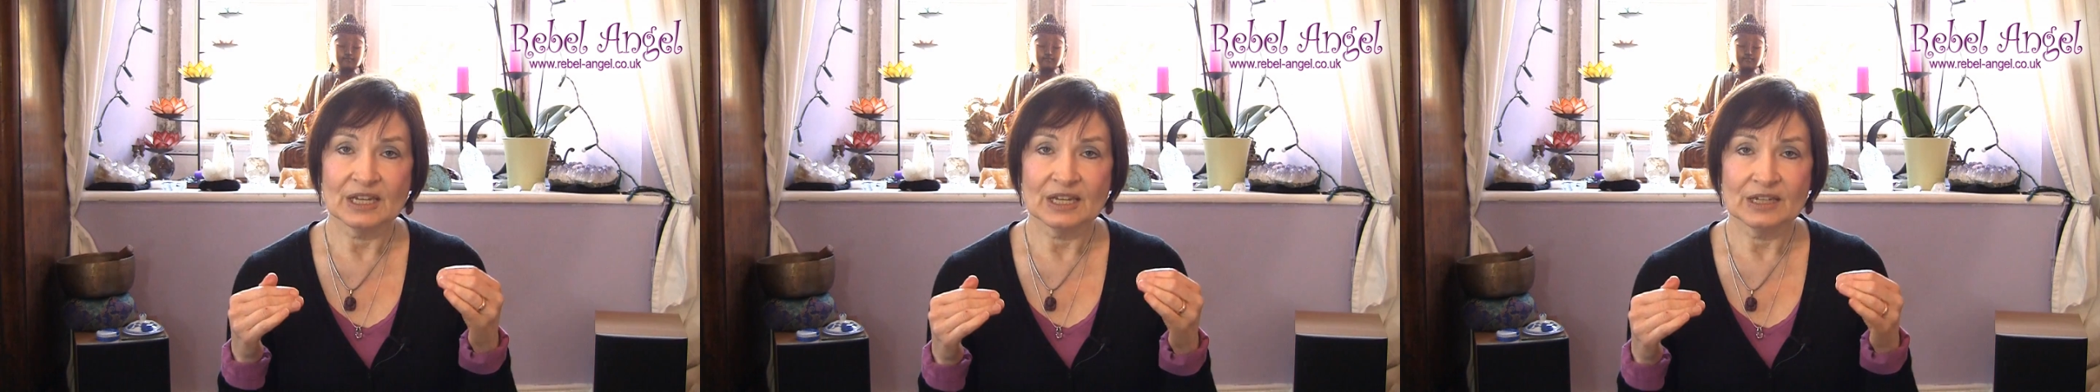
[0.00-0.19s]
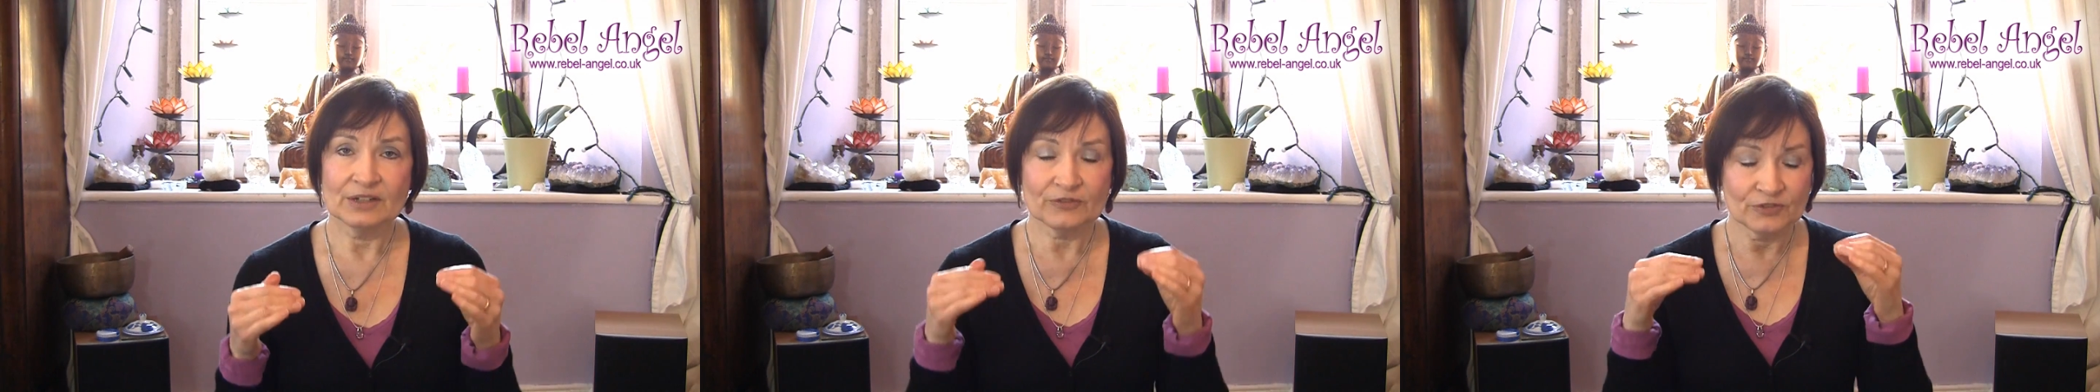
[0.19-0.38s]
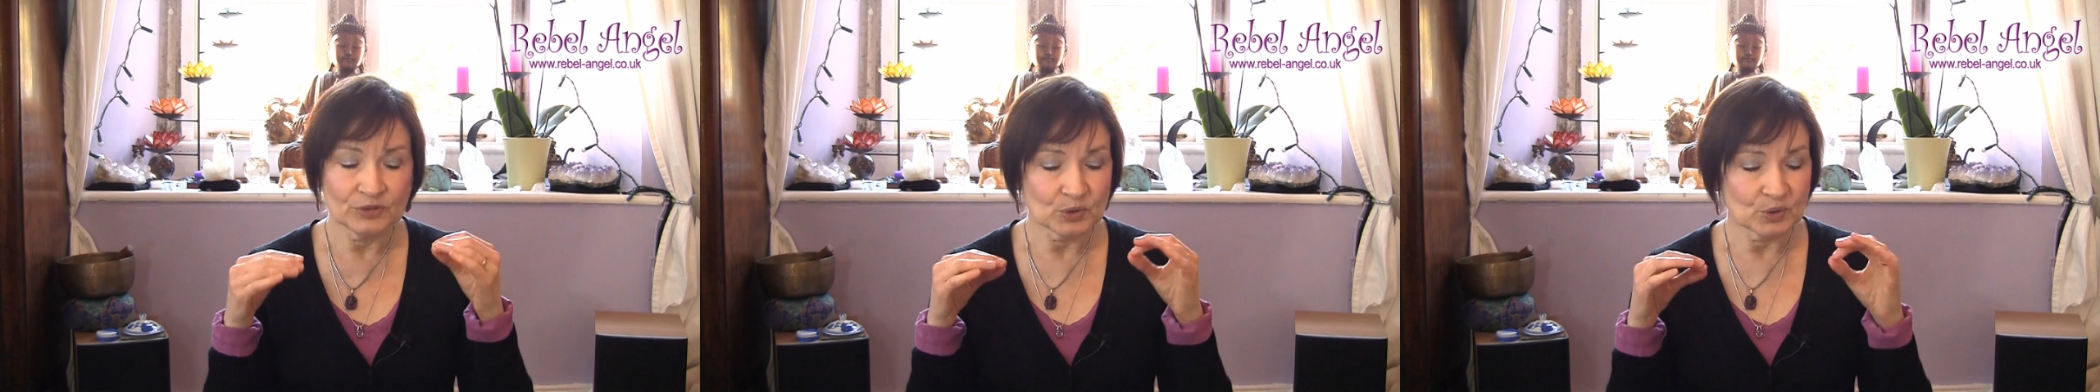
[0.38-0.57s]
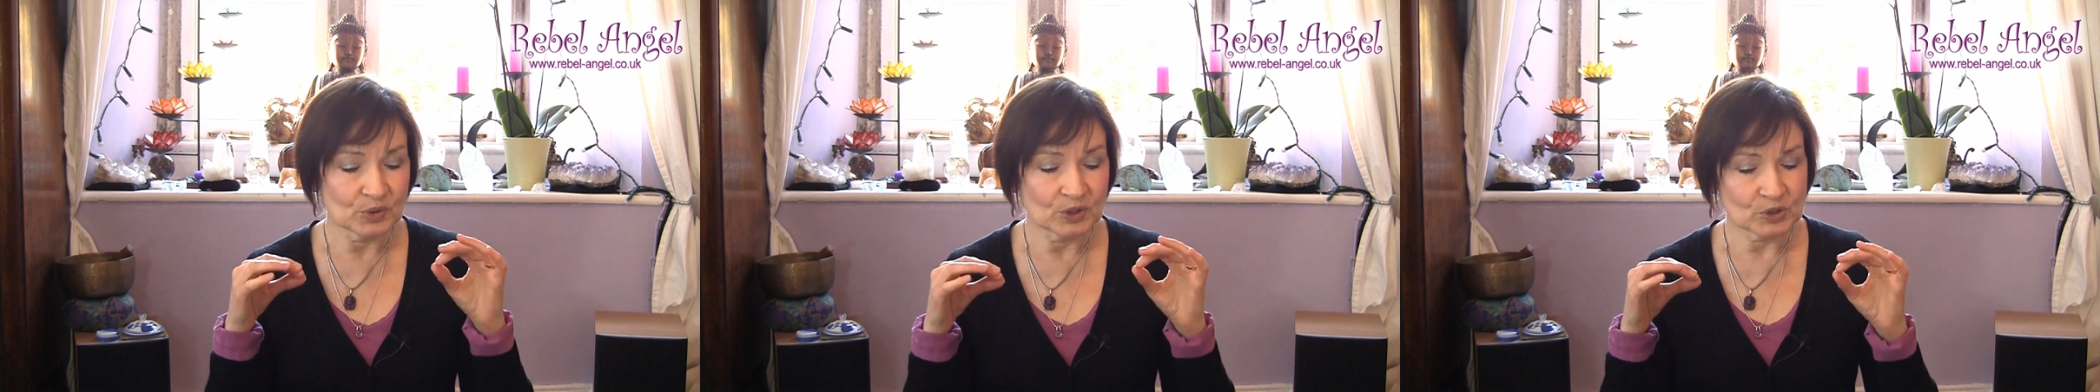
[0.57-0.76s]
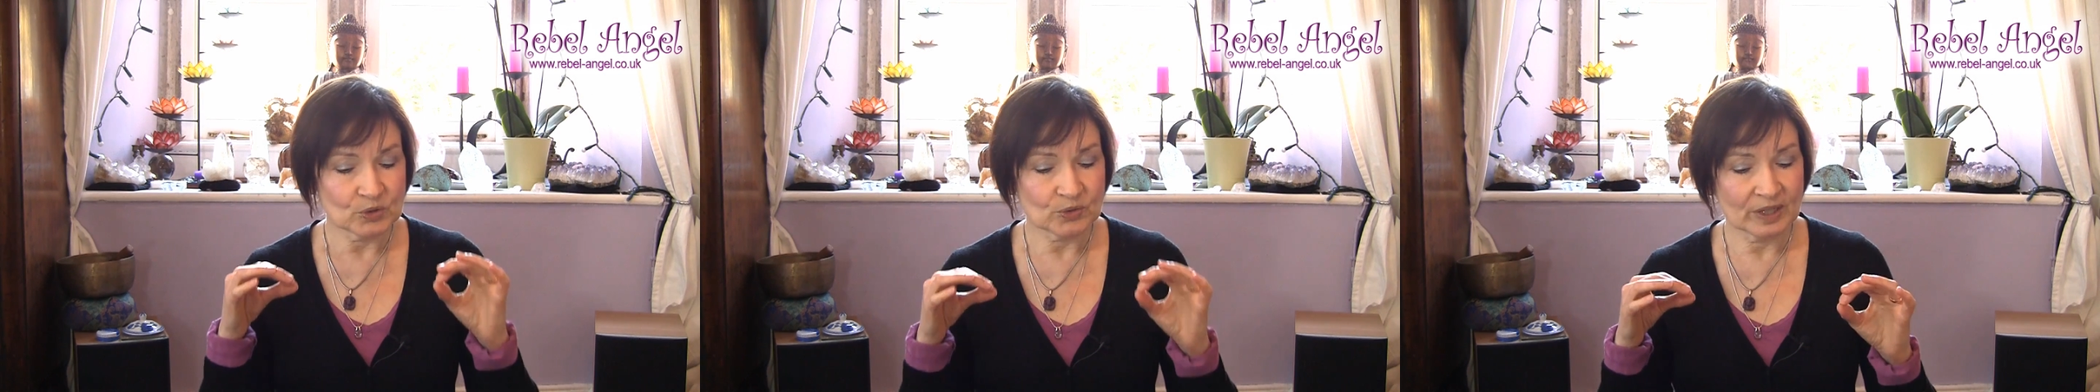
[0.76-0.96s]
if
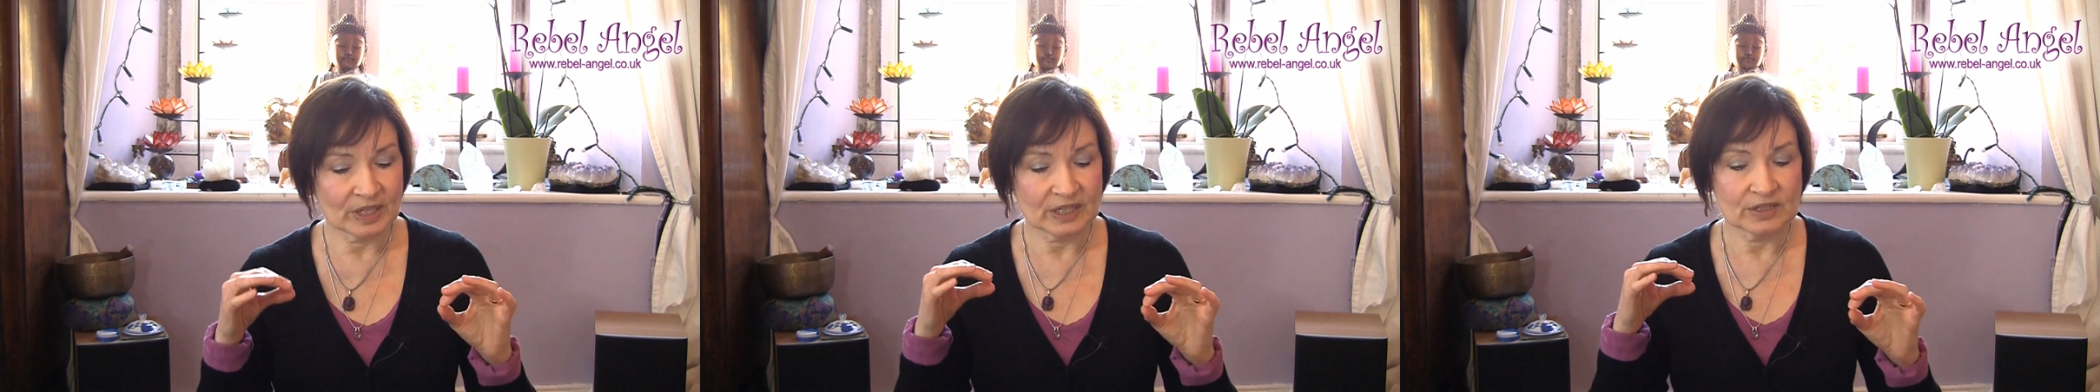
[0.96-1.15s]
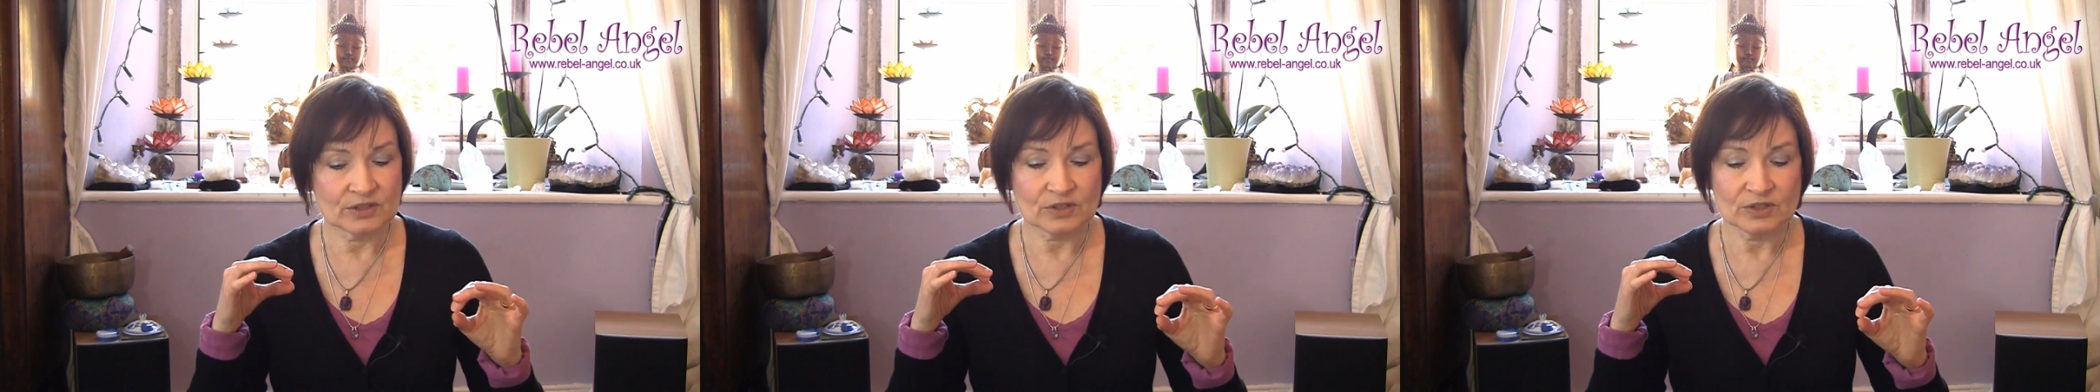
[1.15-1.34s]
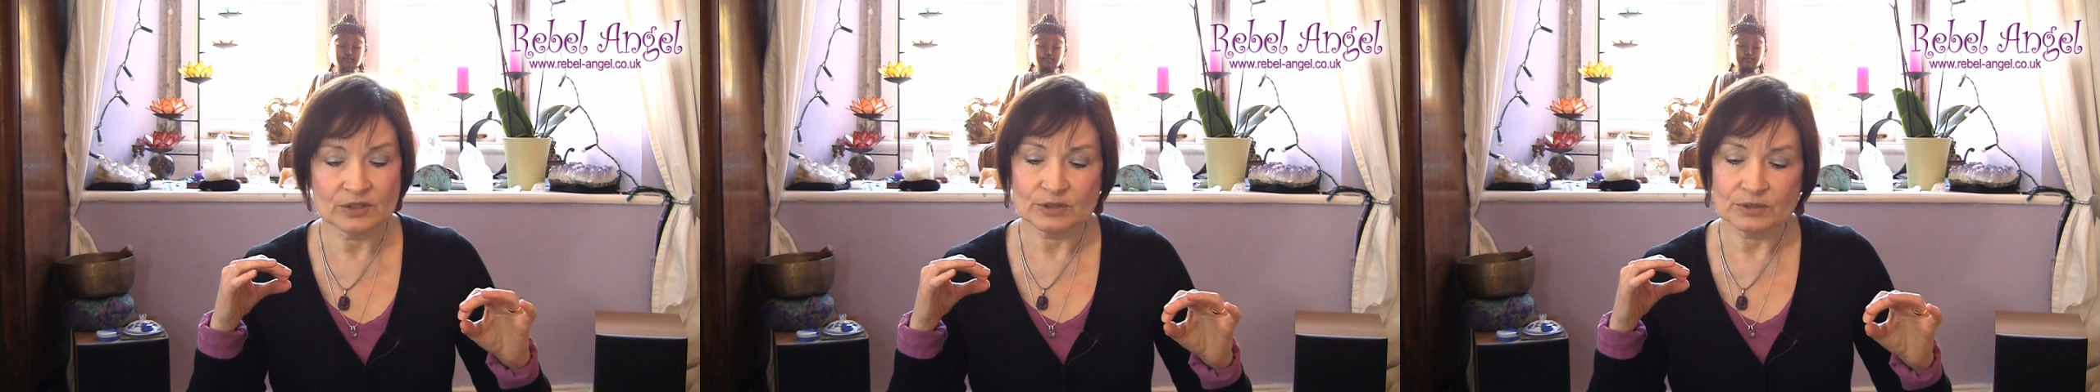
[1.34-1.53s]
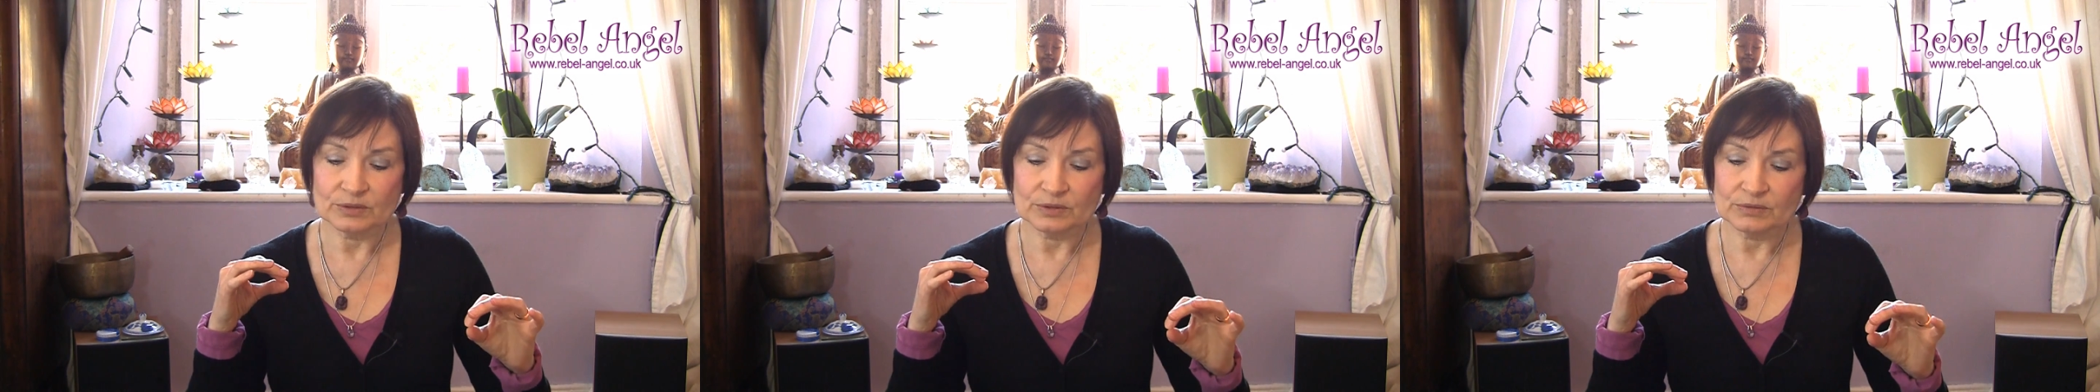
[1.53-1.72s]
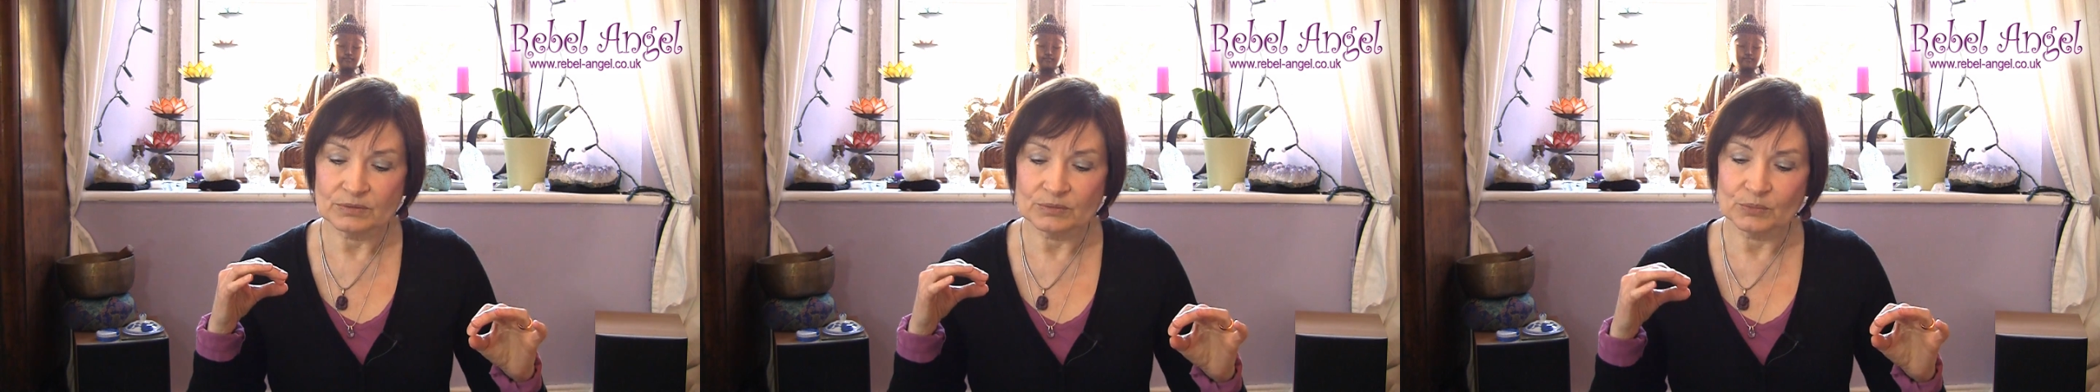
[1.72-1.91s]
you're trying to